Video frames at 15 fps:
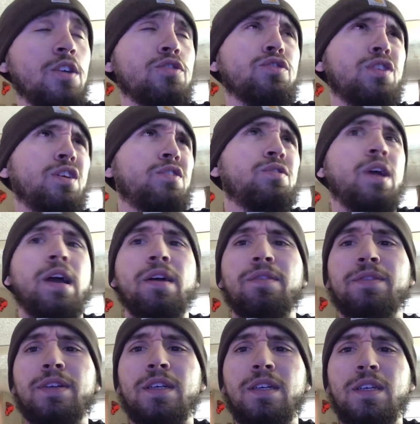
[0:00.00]
So I
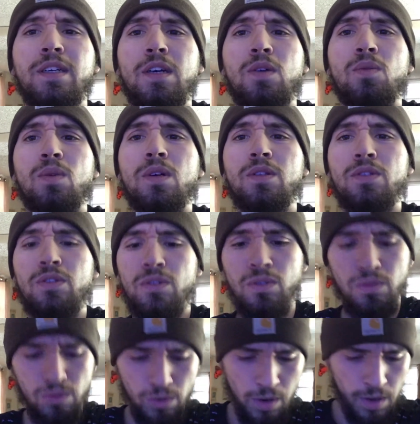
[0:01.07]
grabbed 1, 2,
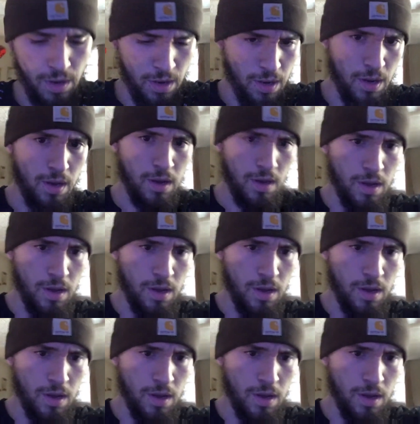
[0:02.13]
3,